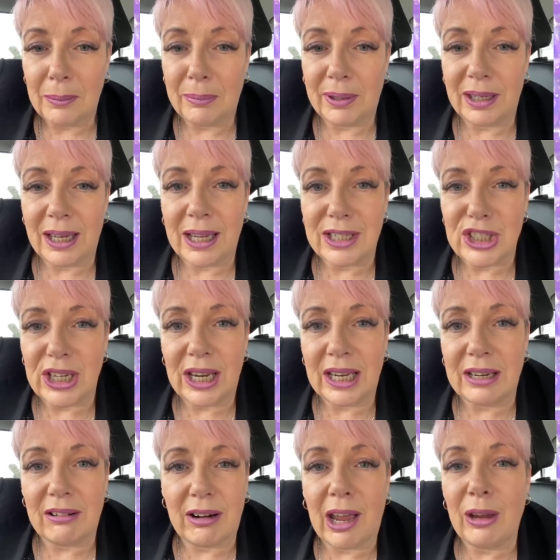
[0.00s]
But yeah,
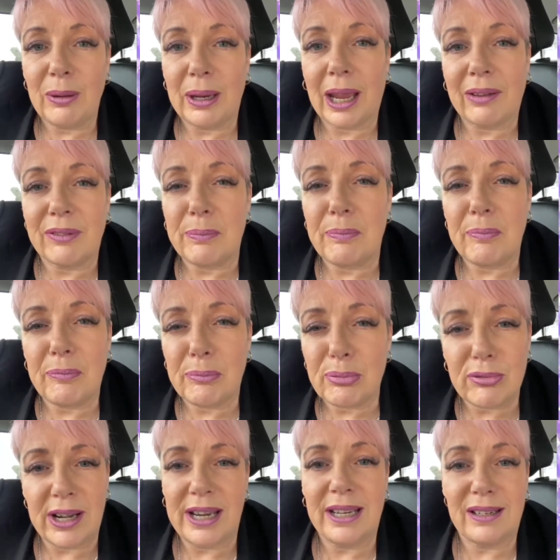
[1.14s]
Shanika, I hope you have a
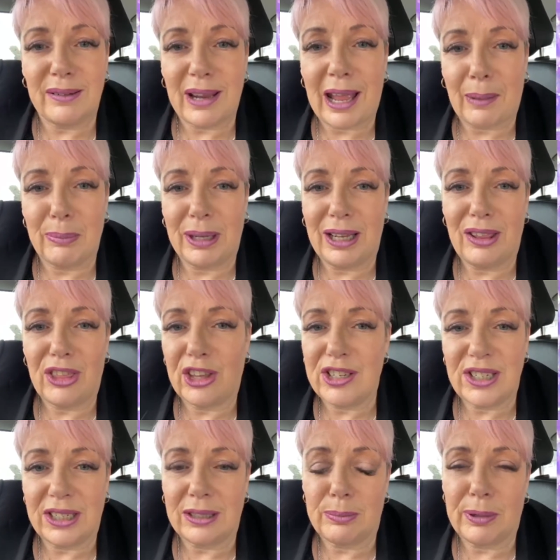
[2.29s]
brilliant, happy
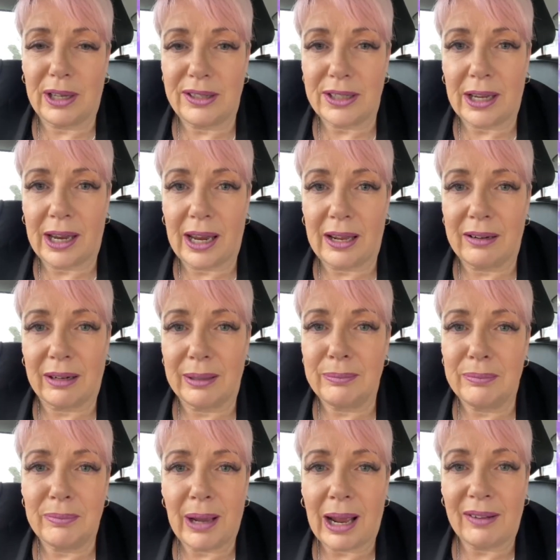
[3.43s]
30th birthday, and I
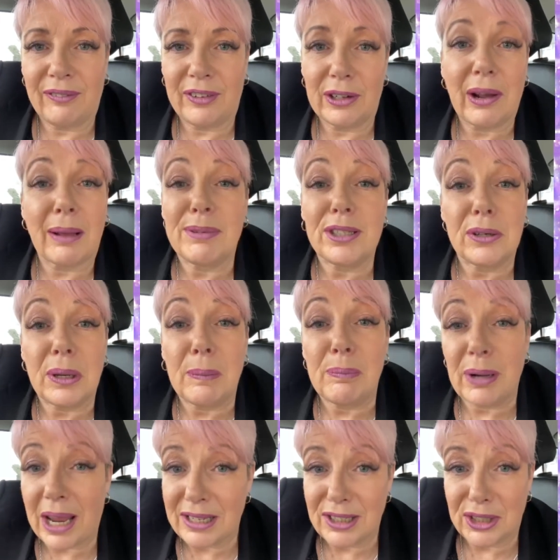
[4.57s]
feel absolutely
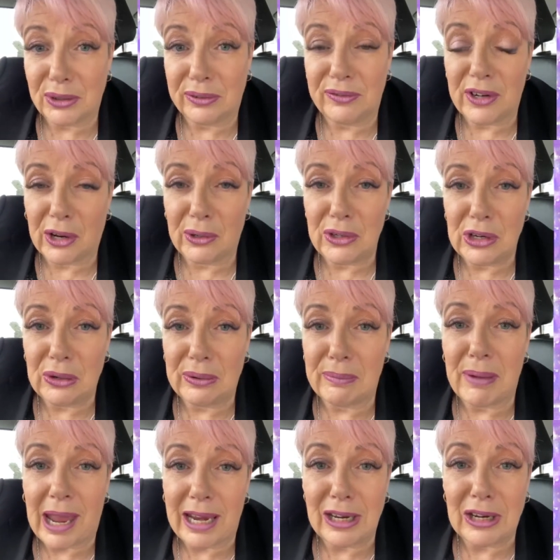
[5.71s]
blessed to have known you
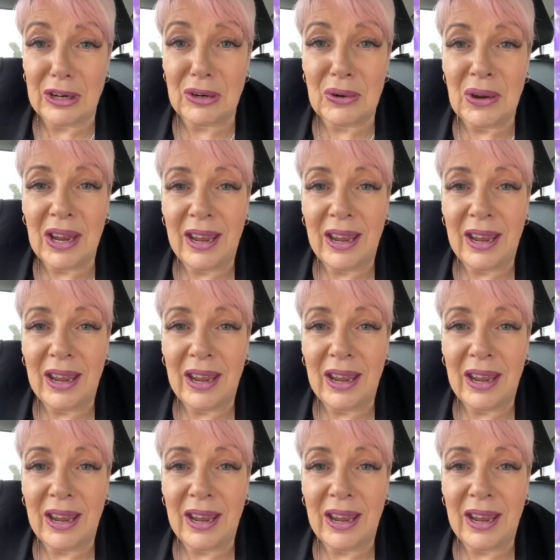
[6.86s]
and met you.